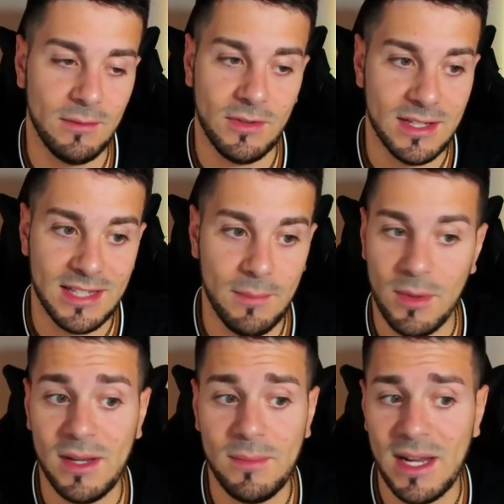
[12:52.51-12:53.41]
For
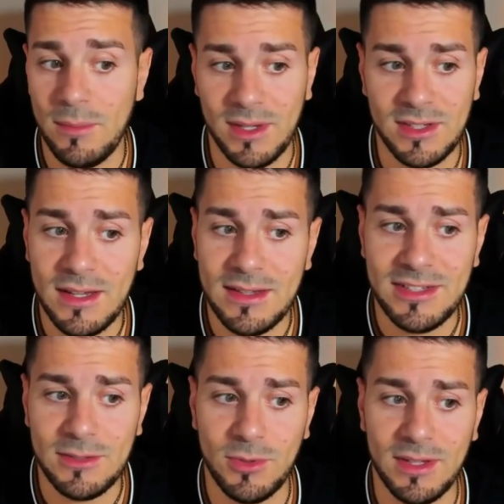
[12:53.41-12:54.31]
example, in my opinion, the
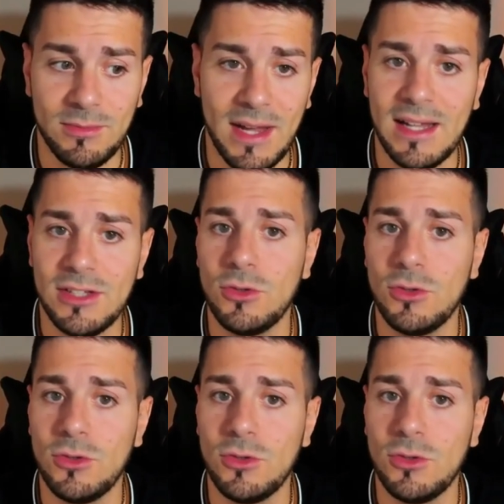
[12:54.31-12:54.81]
simplest plan is